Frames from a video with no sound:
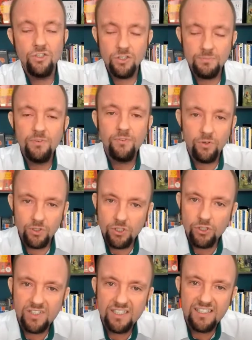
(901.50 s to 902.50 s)
just before you're
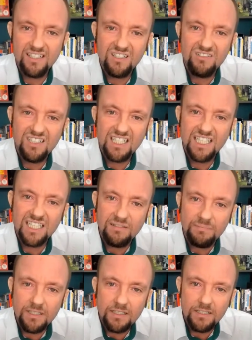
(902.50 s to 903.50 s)
trying to go to
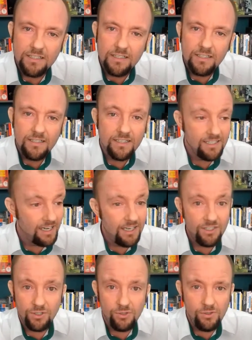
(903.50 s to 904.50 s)
sleep? Because I
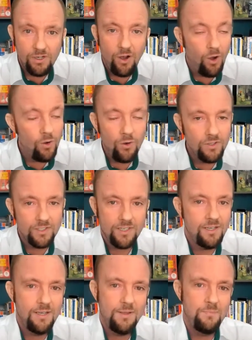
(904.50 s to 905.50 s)
do all the
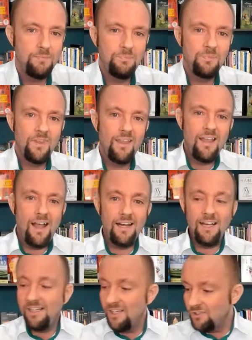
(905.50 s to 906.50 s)
time. And
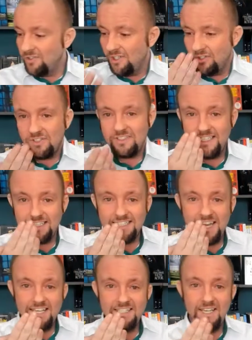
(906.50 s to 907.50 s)
I literally just
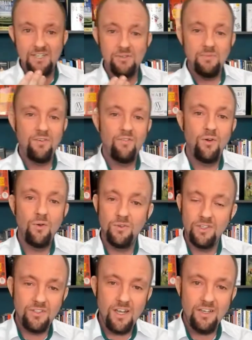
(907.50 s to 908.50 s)
dictate it into my
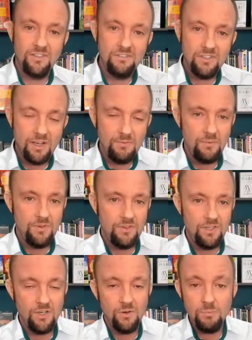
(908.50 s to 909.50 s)
phone and come up with,
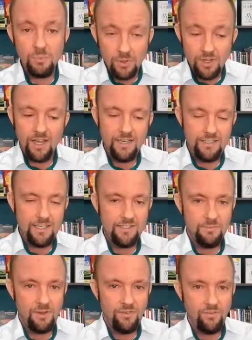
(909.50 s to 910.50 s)
put the ideas
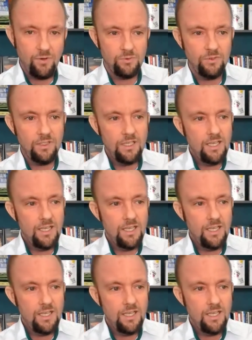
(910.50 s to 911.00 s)
on my phone.